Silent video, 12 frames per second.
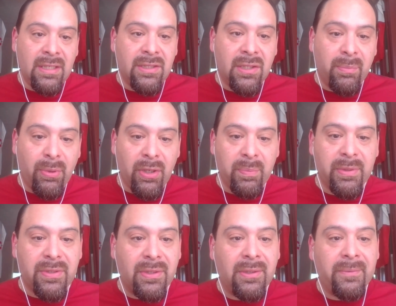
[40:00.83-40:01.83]
to the Border
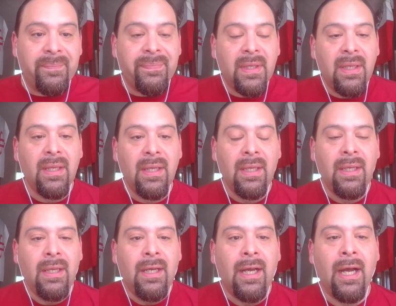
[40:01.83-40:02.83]
Patrol.
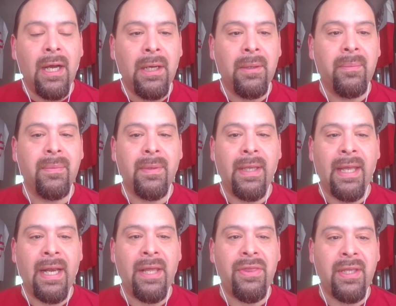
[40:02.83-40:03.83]
And
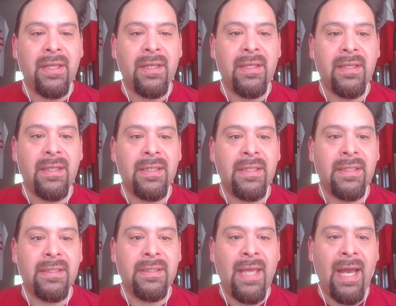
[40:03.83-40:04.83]
I think,
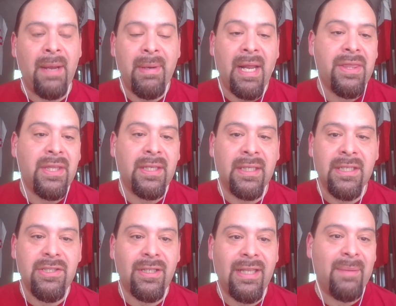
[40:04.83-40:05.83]
I think
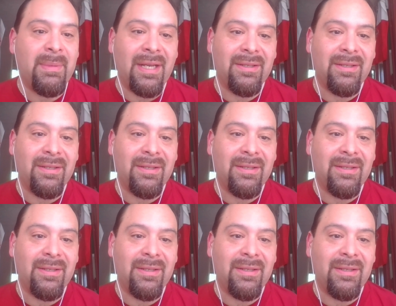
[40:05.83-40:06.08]
initially, I